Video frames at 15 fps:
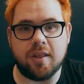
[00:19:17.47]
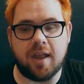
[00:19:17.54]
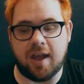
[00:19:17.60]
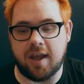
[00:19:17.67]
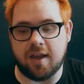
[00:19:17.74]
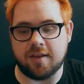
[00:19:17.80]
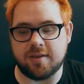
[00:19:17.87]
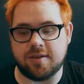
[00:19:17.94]

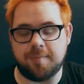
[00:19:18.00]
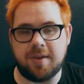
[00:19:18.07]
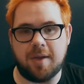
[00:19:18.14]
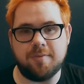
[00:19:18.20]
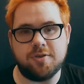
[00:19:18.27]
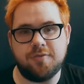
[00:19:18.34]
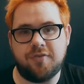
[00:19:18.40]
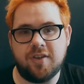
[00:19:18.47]
Like
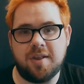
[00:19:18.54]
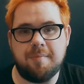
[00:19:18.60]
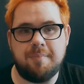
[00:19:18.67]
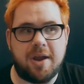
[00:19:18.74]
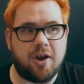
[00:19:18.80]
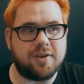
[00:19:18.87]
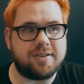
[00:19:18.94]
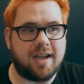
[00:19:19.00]
sometimes you feel
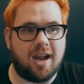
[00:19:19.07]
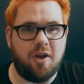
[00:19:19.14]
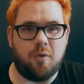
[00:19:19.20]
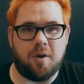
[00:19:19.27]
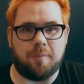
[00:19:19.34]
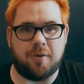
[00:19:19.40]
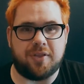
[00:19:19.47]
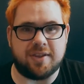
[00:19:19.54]
embarrassed, like I don't want
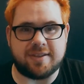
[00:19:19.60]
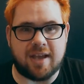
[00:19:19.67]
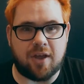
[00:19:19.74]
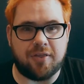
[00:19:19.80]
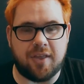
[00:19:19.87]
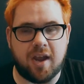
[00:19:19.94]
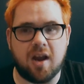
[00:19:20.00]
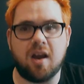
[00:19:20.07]
to put this out
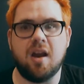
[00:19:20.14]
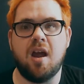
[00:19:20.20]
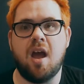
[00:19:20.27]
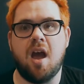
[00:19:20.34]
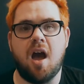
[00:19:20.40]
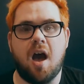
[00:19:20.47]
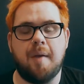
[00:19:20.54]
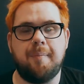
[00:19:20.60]
there,
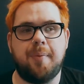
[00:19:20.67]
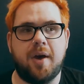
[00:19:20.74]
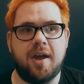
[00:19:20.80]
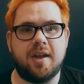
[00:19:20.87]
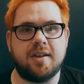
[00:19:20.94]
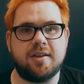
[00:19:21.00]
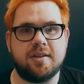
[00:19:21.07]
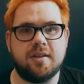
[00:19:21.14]

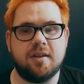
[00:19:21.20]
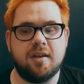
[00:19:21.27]
but